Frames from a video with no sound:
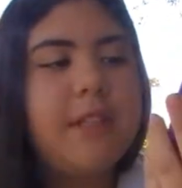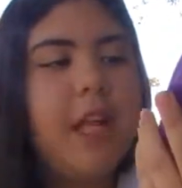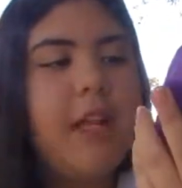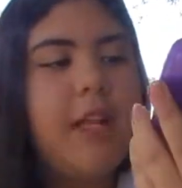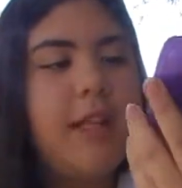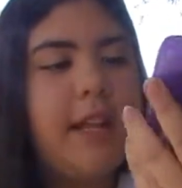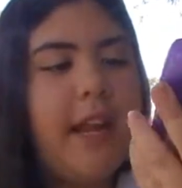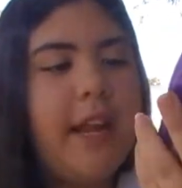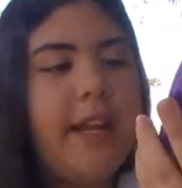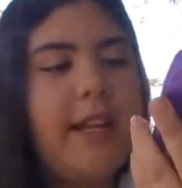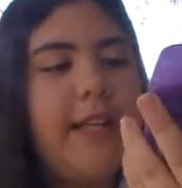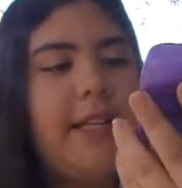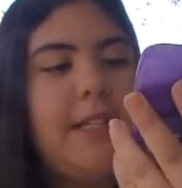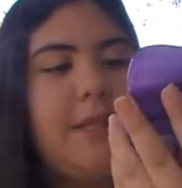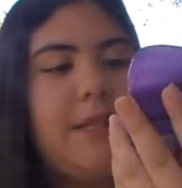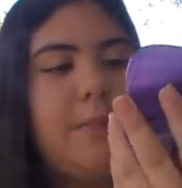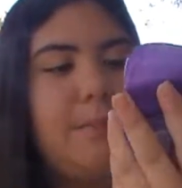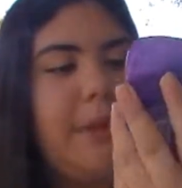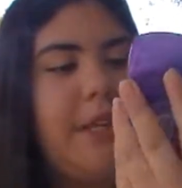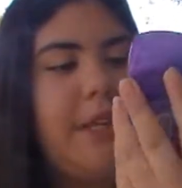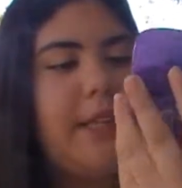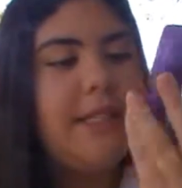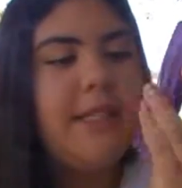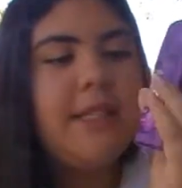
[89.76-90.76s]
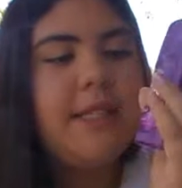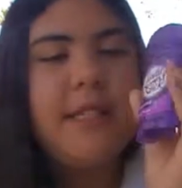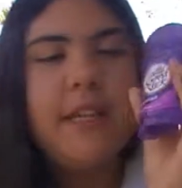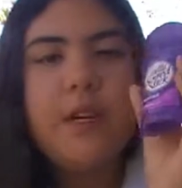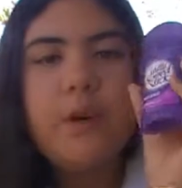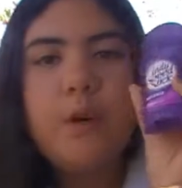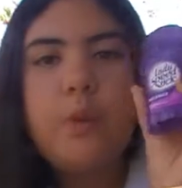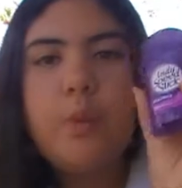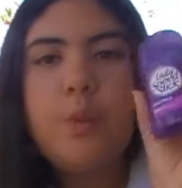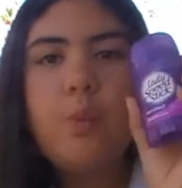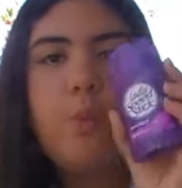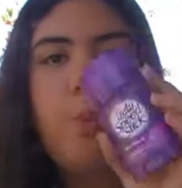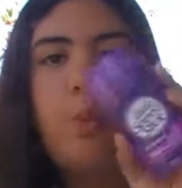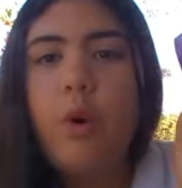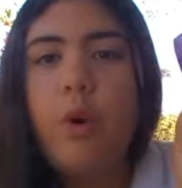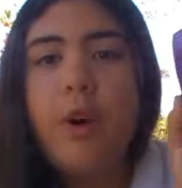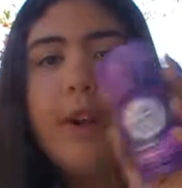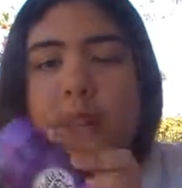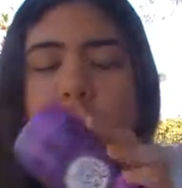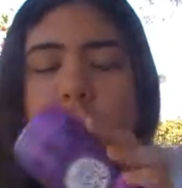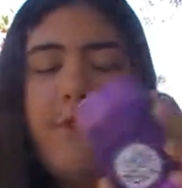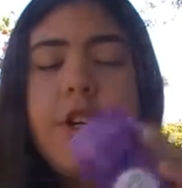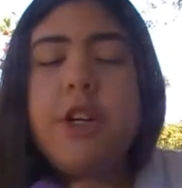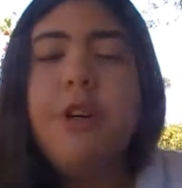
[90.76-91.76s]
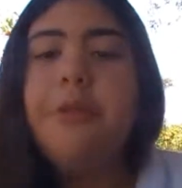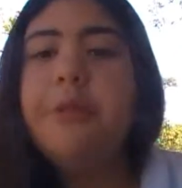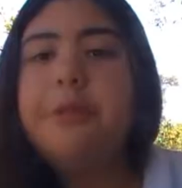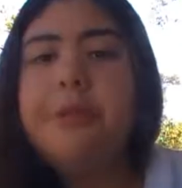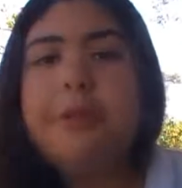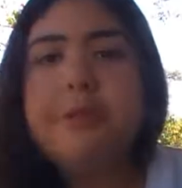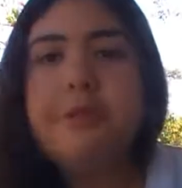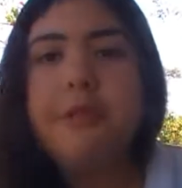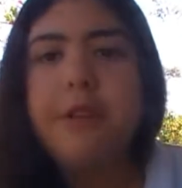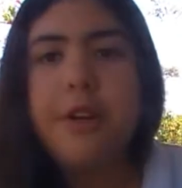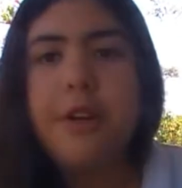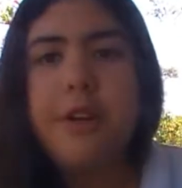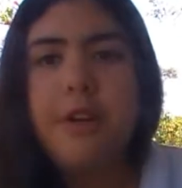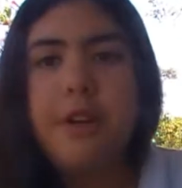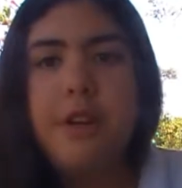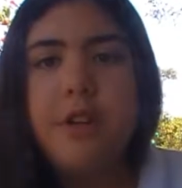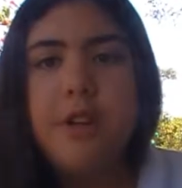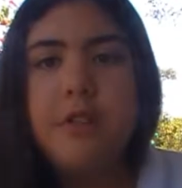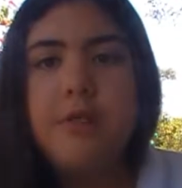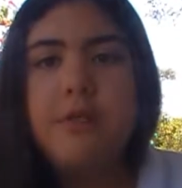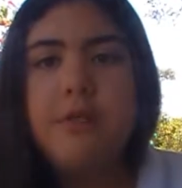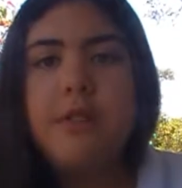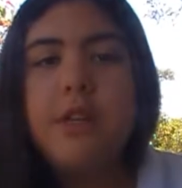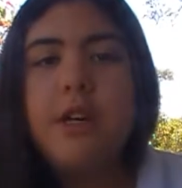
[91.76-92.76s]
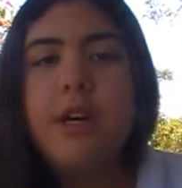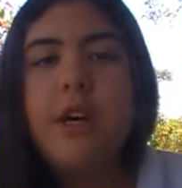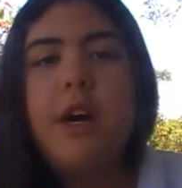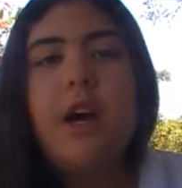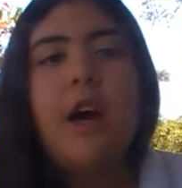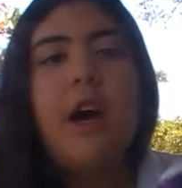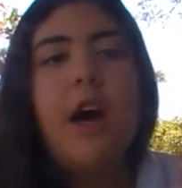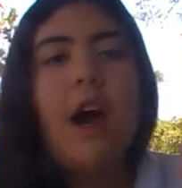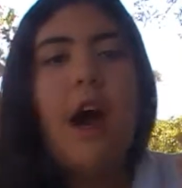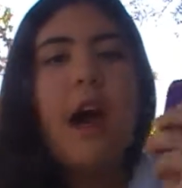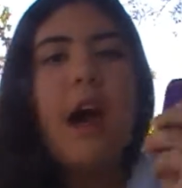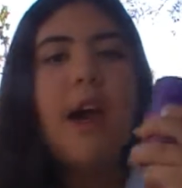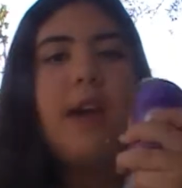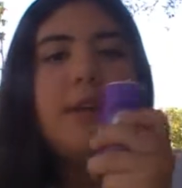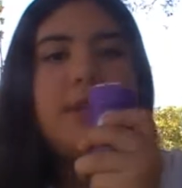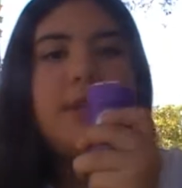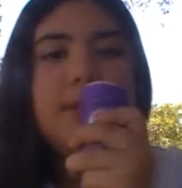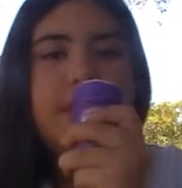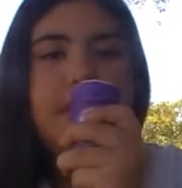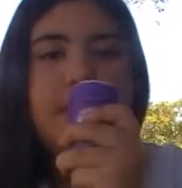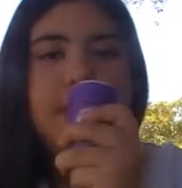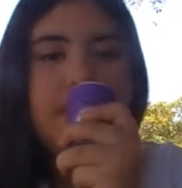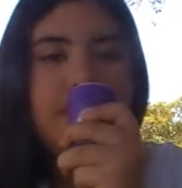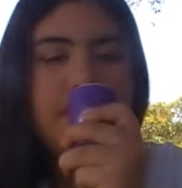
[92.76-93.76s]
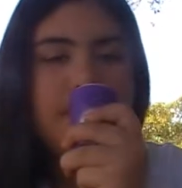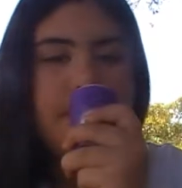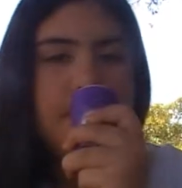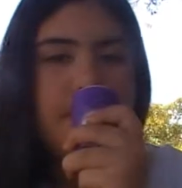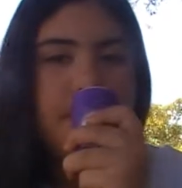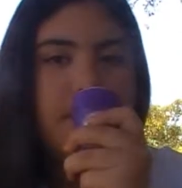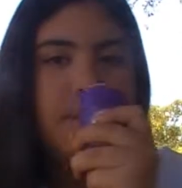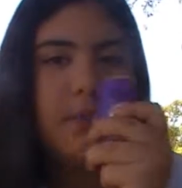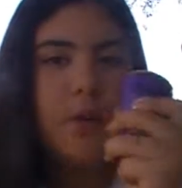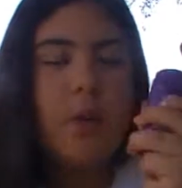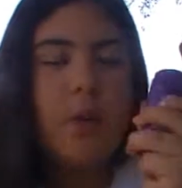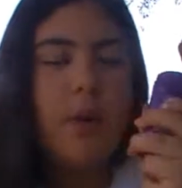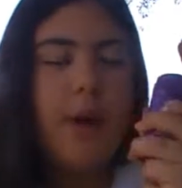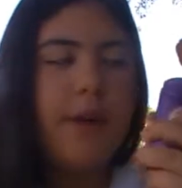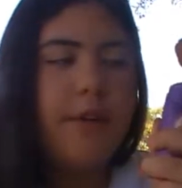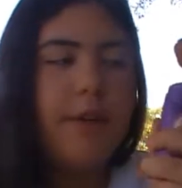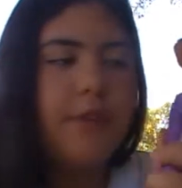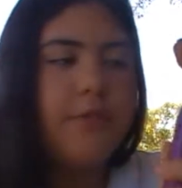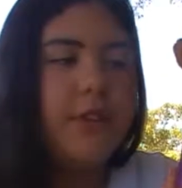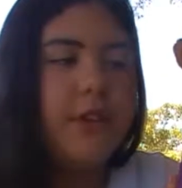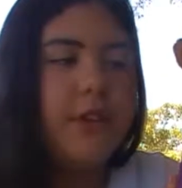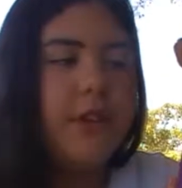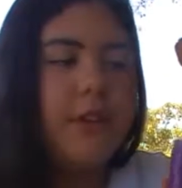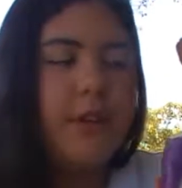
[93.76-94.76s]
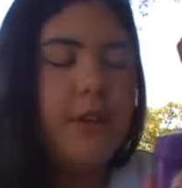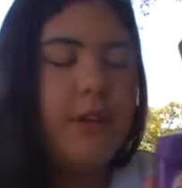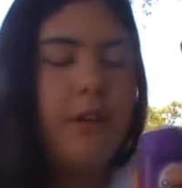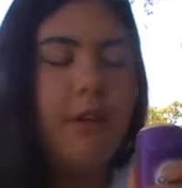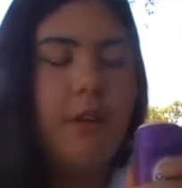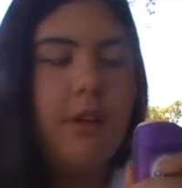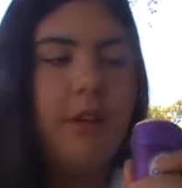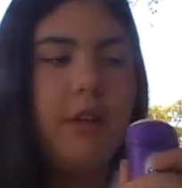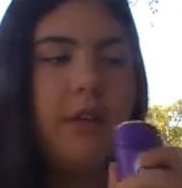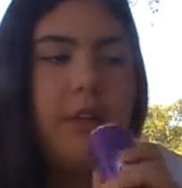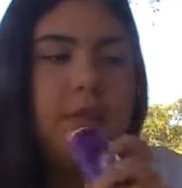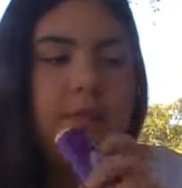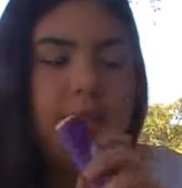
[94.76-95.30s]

Lady Speed Stick, whatever deodorant you can use. I use this quite often. Ugh.